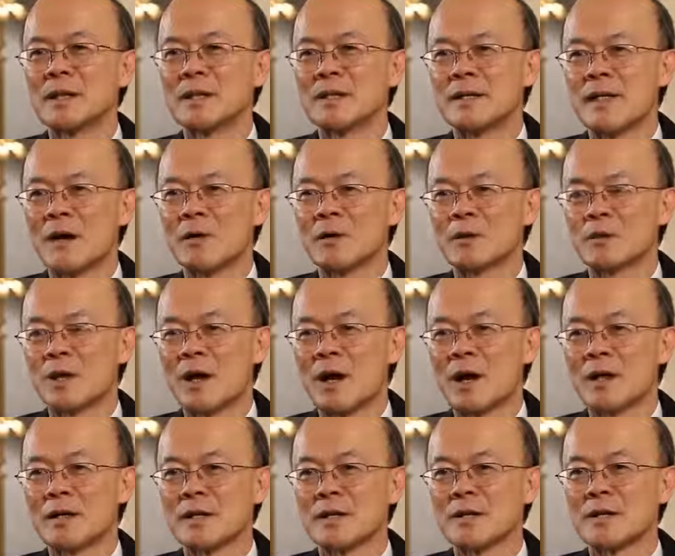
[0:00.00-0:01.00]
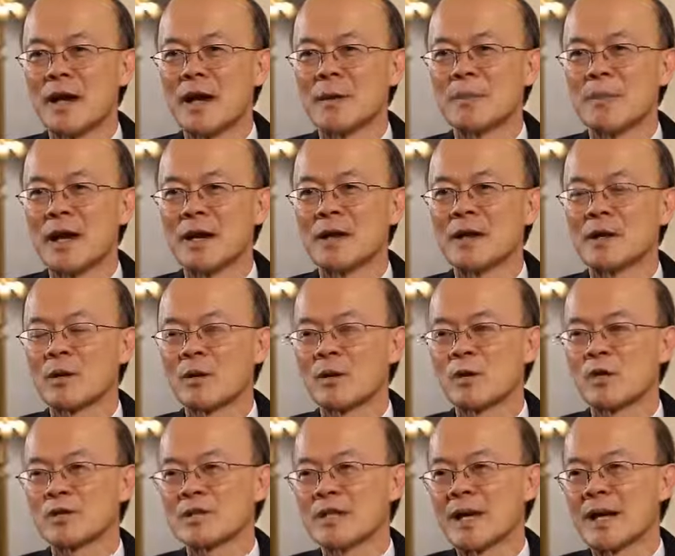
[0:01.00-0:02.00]
delta on the top and a
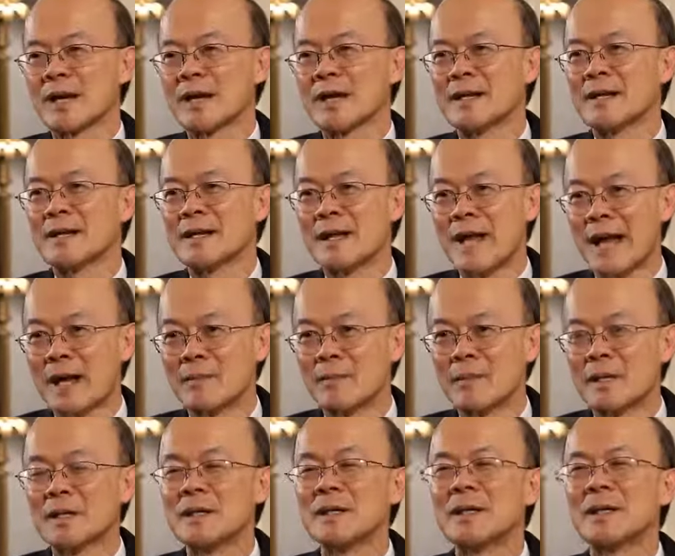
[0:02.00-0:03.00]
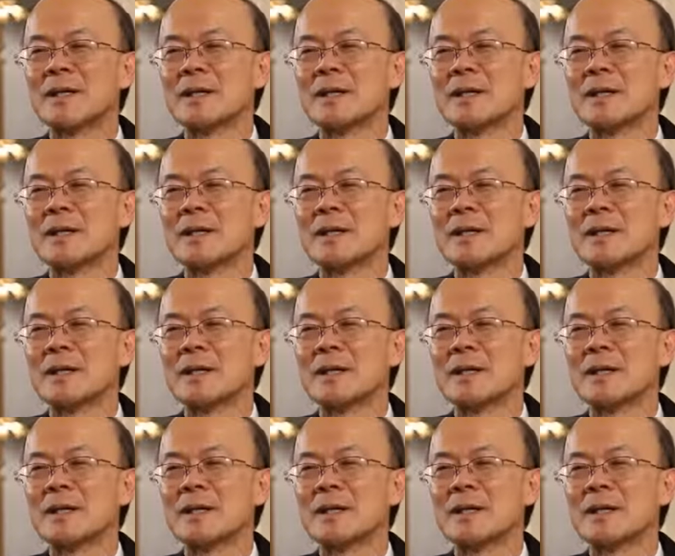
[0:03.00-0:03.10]
close second, gamma.